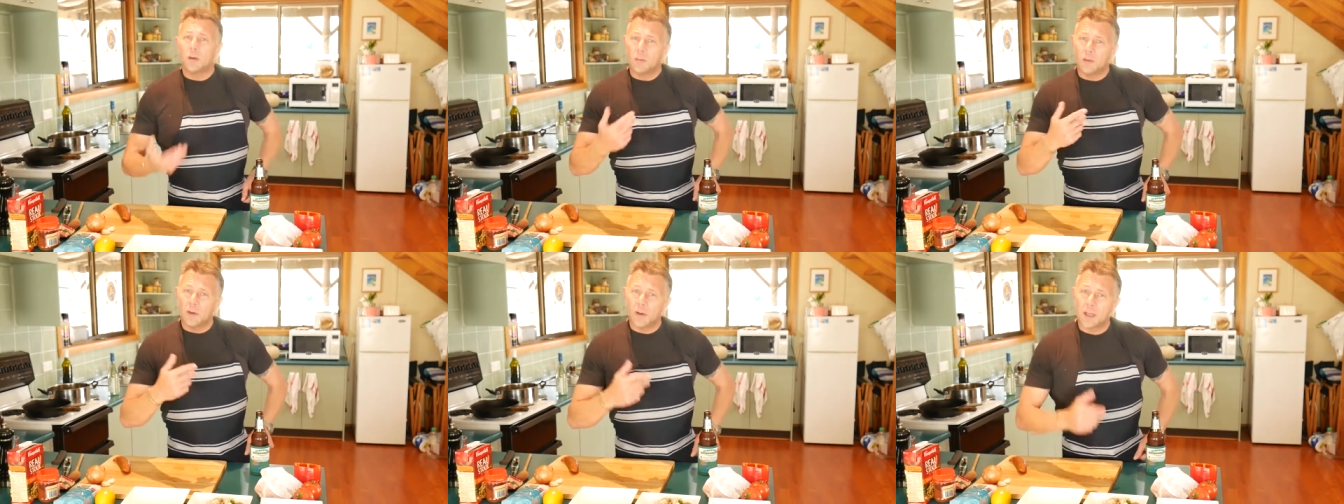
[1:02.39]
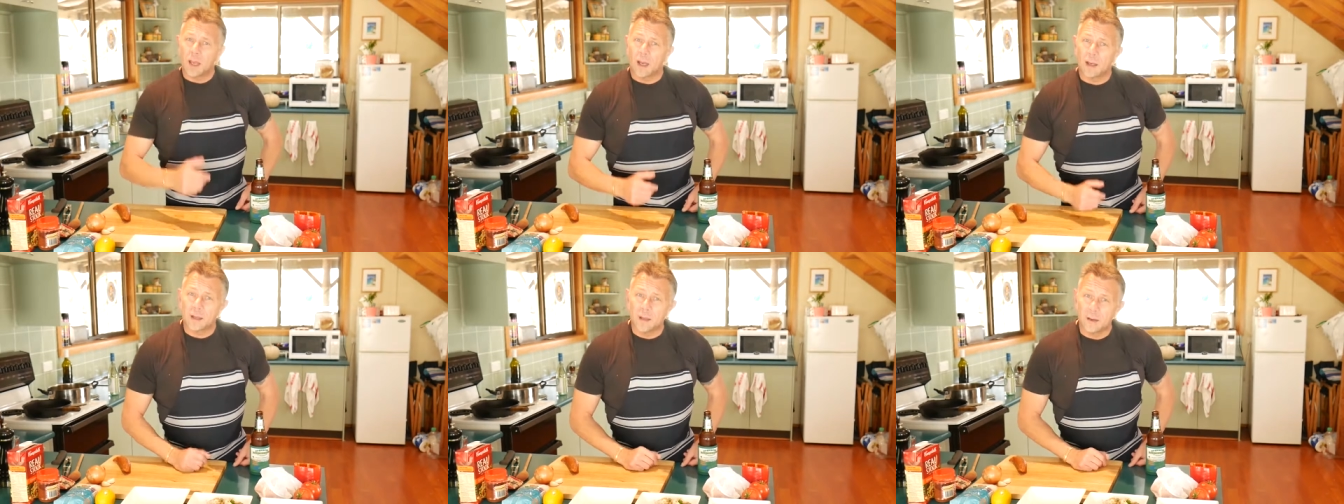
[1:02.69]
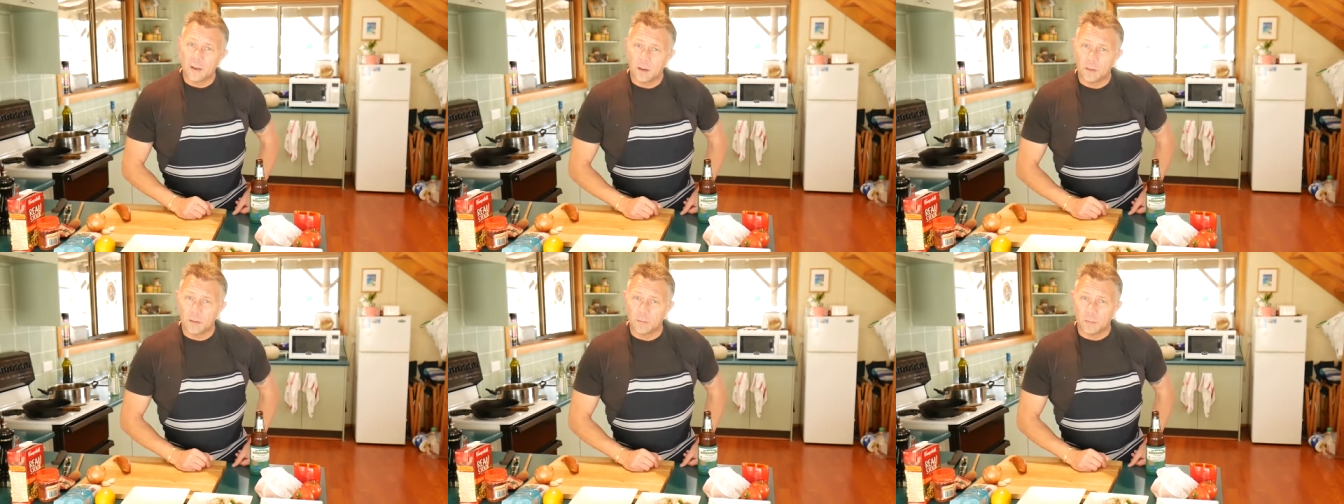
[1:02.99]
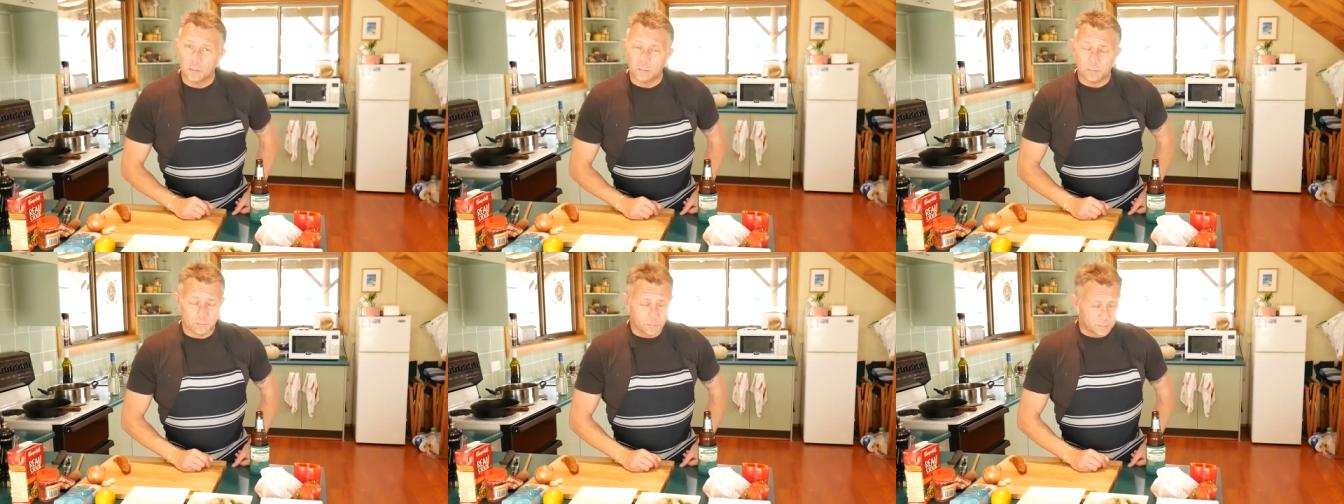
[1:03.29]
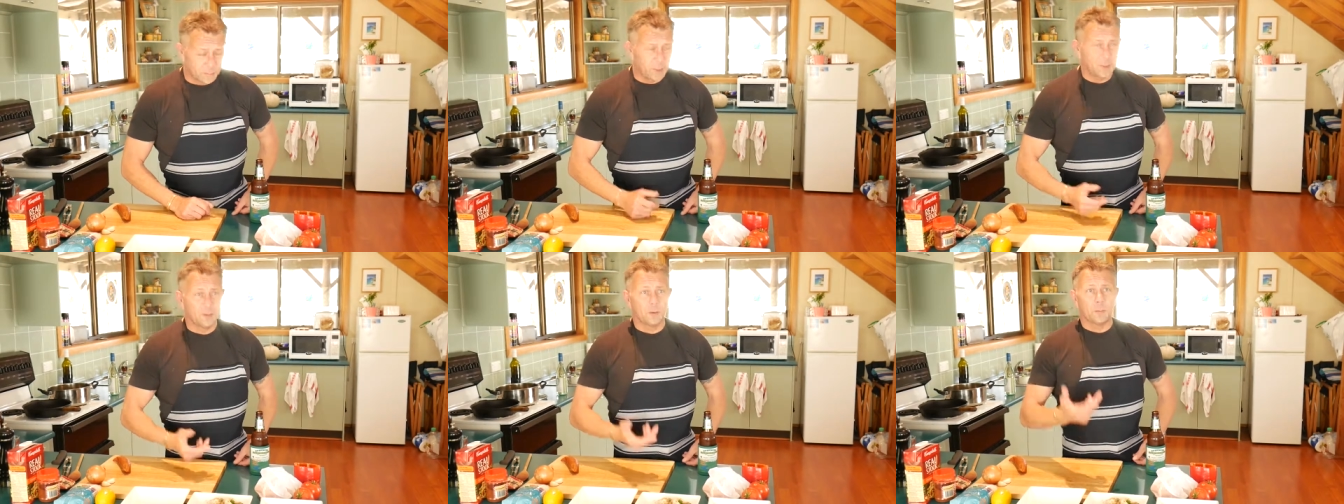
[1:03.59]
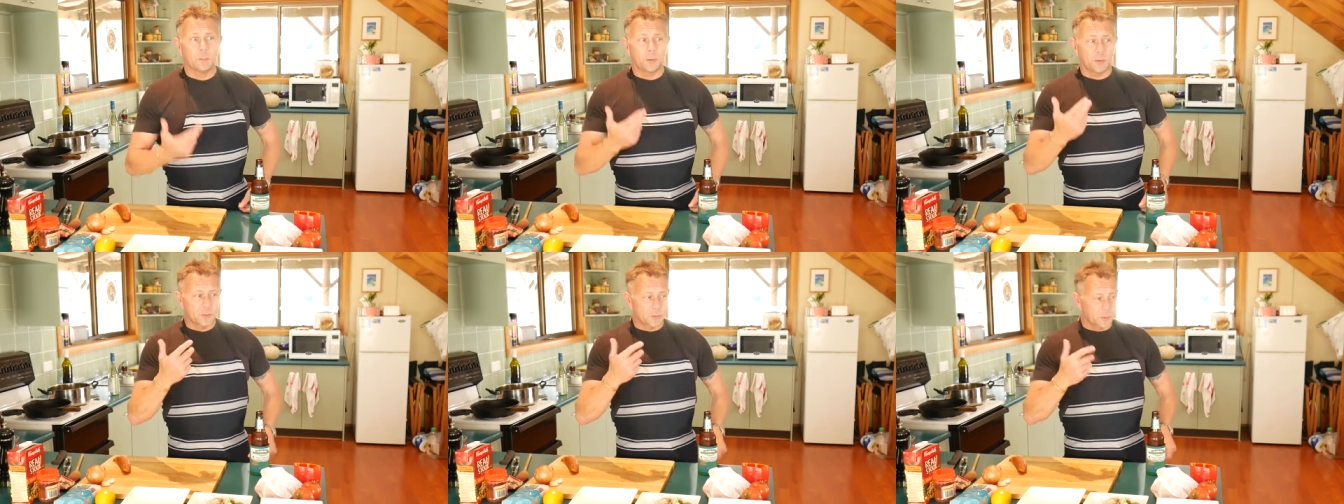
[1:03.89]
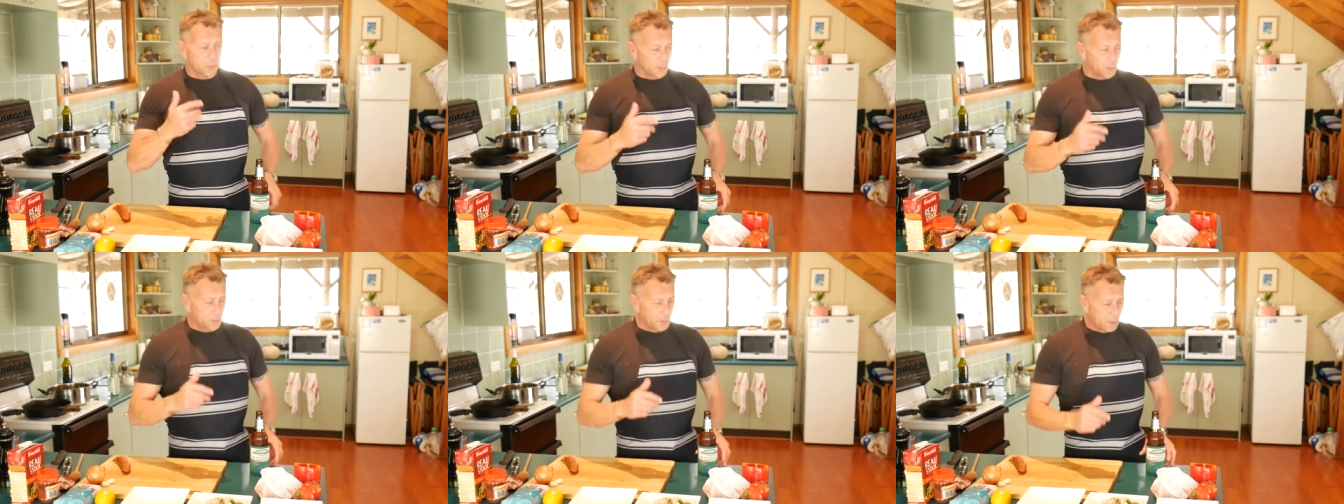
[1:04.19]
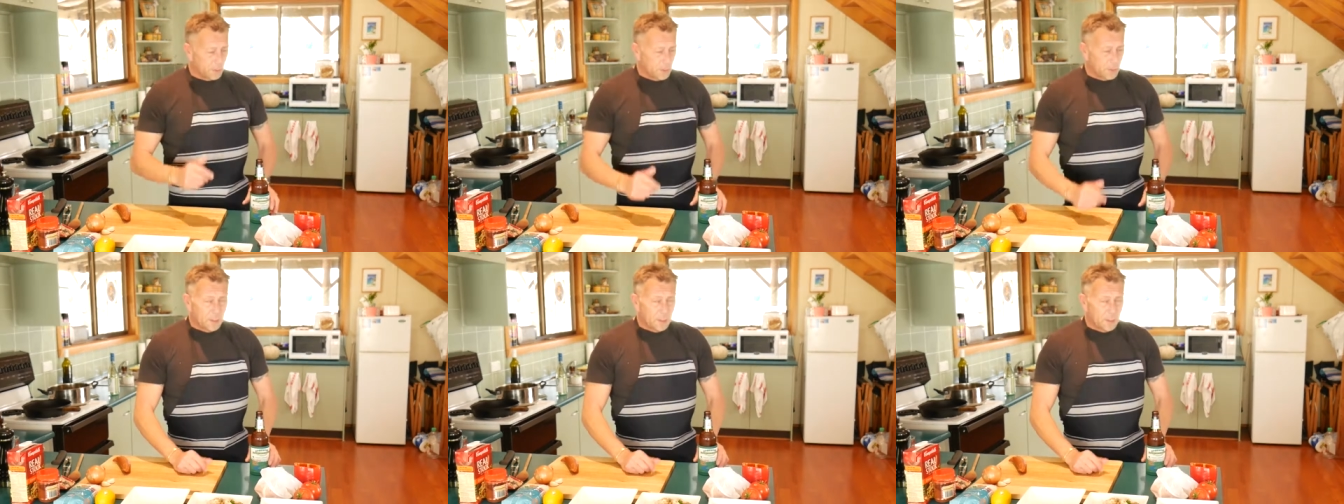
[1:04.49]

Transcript: Well, I can't get hold of them. Near impossible.